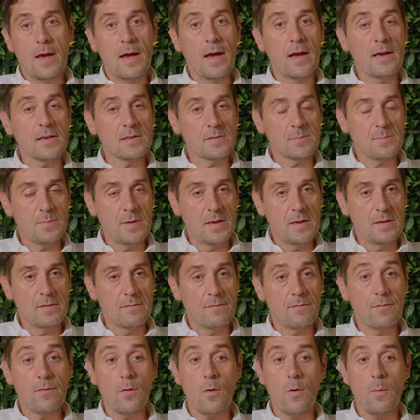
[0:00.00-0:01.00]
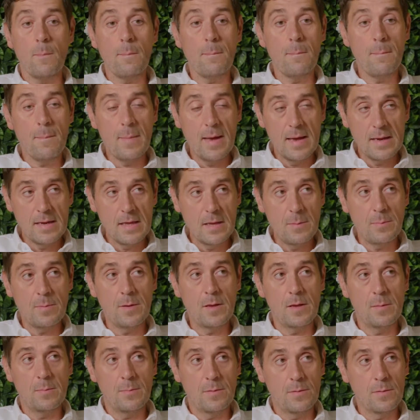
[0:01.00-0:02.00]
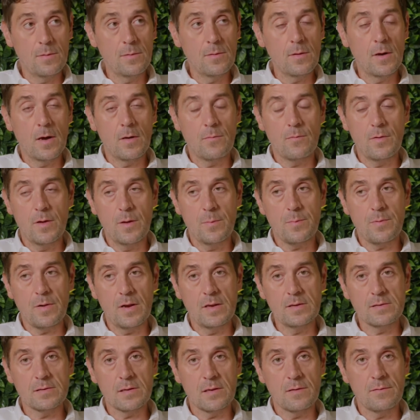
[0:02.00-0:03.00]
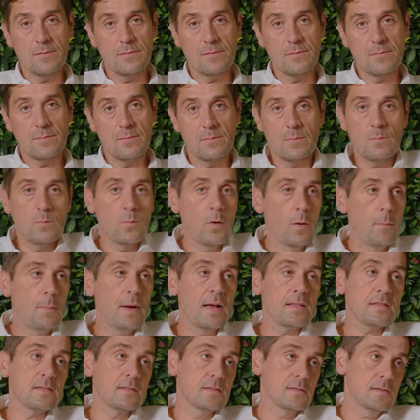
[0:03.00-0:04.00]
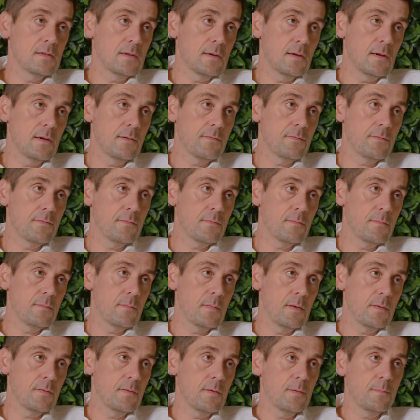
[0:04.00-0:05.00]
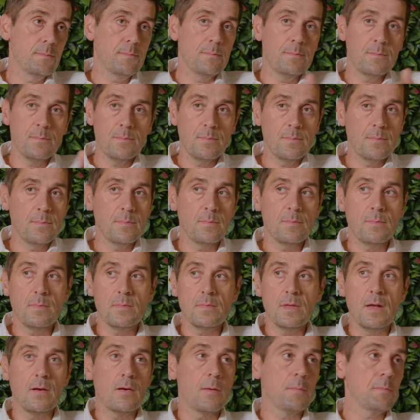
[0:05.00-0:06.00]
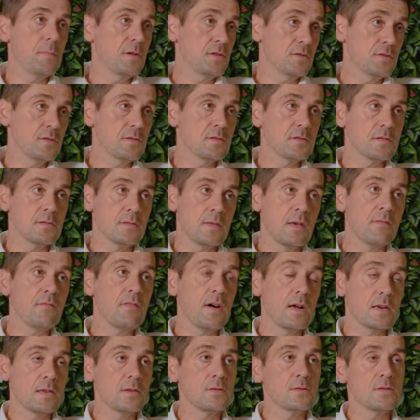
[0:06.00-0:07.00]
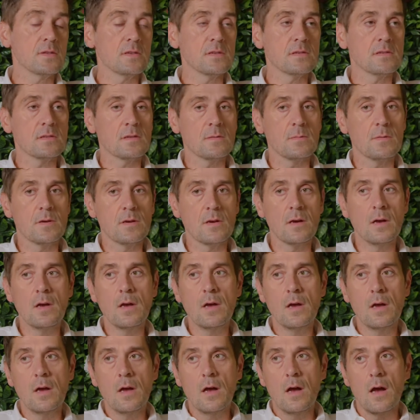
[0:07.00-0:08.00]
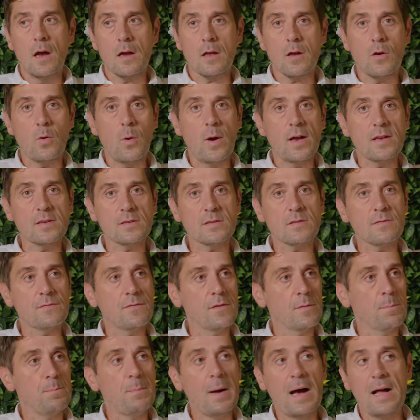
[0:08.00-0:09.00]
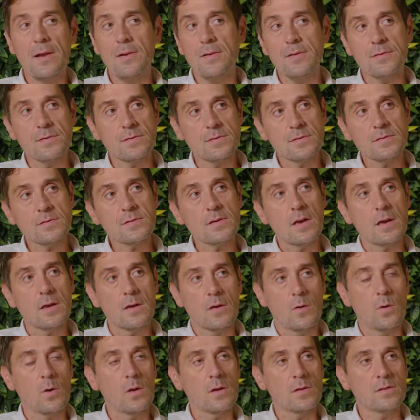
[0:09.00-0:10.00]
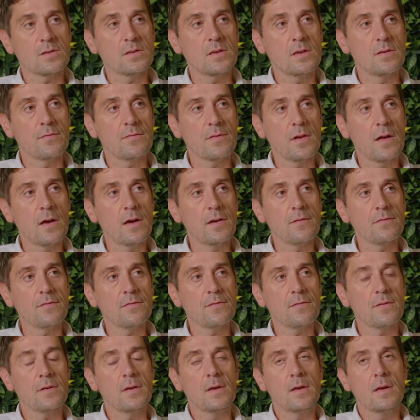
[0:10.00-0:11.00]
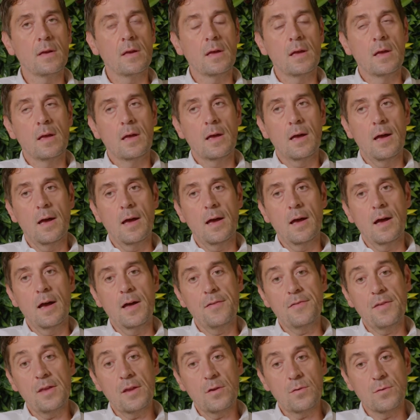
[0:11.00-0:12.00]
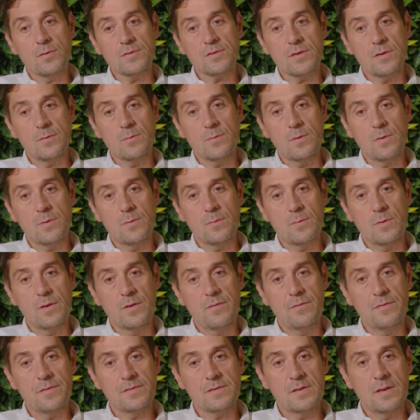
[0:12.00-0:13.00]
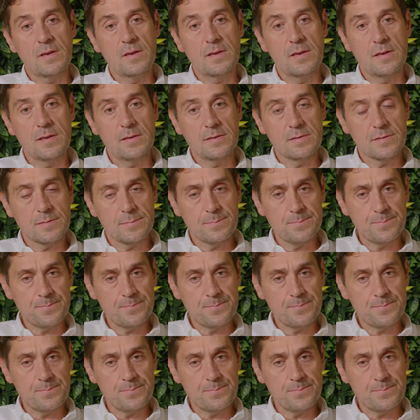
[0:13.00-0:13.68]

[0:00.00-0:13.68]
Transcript: has been, for many people, a reappraisal of what matters in life, their ambitions and their value system, a quest for balance and quality of life. I think also what we've seen is